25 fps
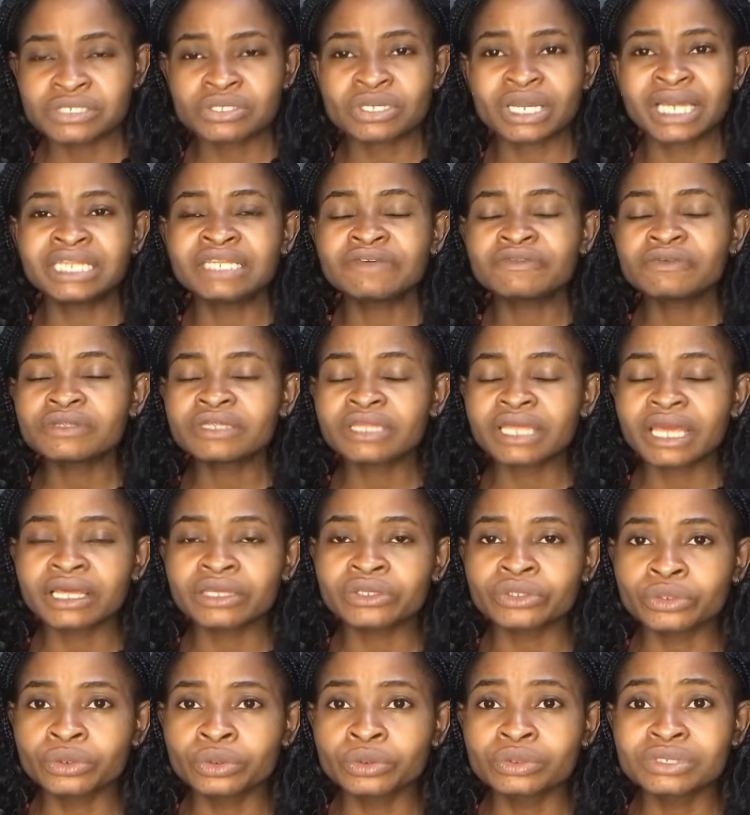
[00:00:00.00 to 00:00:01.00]
You can even,
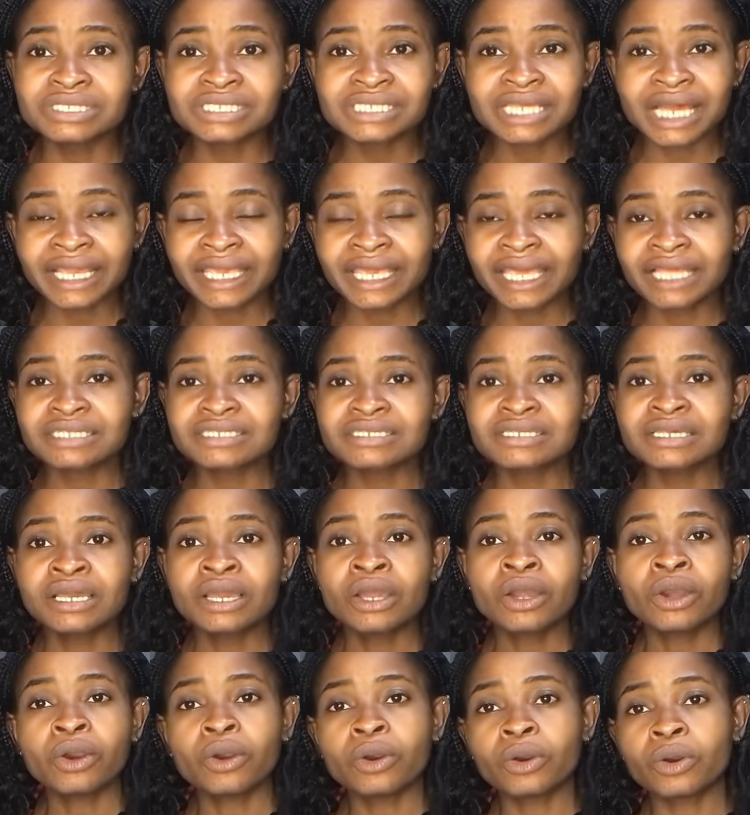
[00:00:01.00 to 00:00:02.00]
target
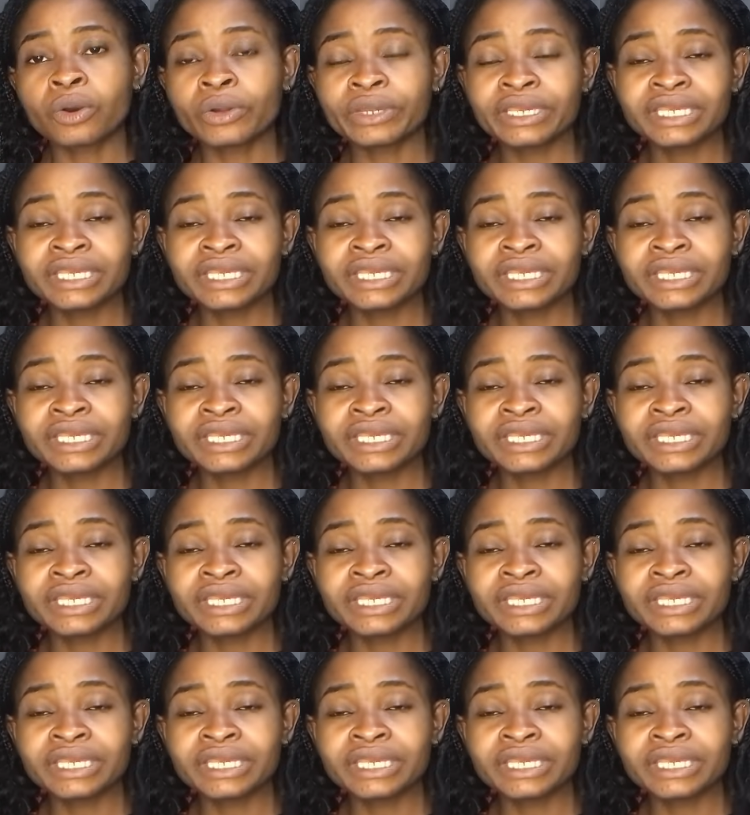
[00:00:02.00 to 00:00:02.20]
or